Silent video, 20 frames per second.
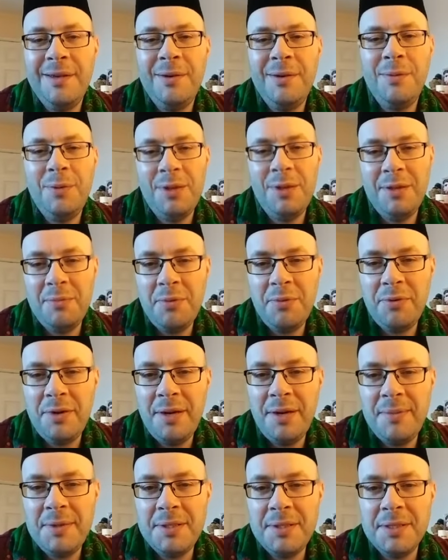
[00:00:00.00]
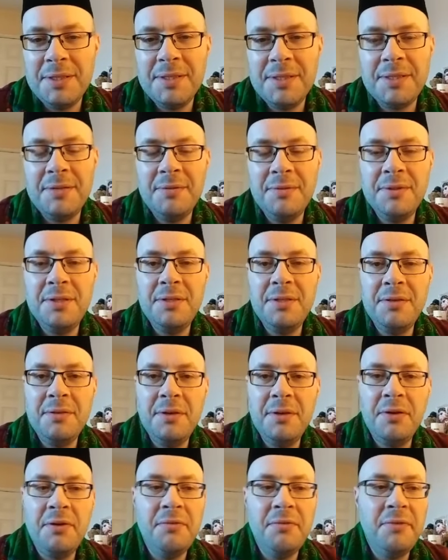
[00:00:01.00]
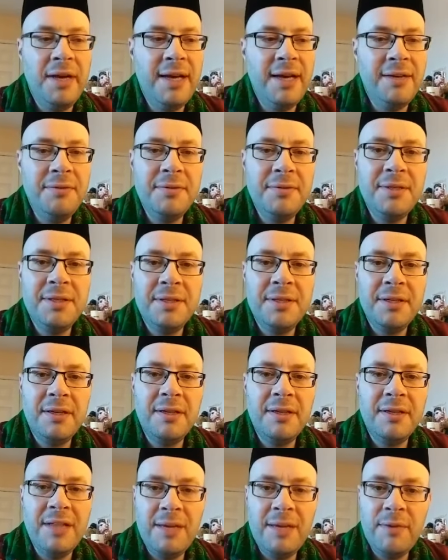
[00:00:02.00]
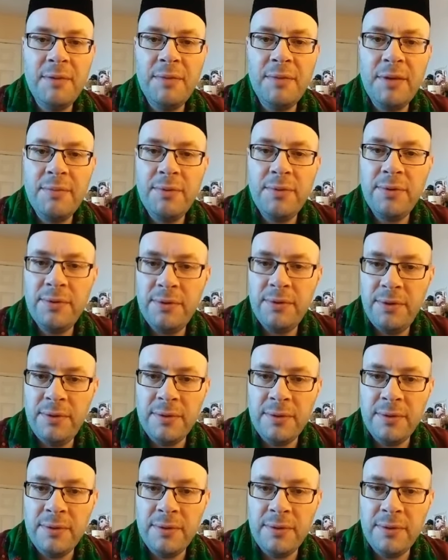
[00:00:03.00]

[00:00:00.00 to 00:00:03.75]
within parameters, as long as you don't go around condemning people who do.